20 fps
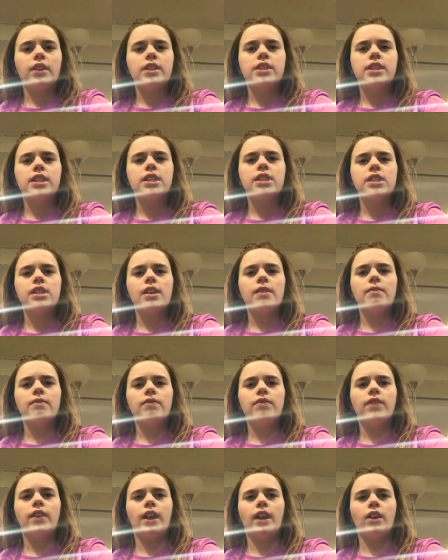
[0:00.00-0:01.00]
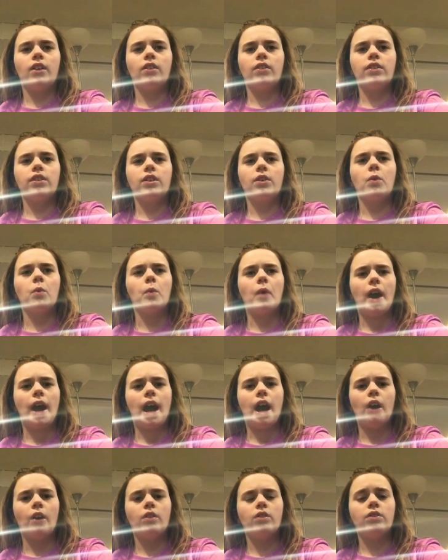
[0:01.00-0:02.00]
The system failed.
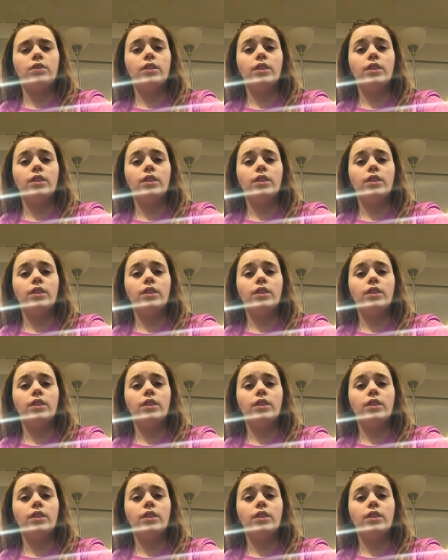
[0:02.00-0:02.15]
Wow.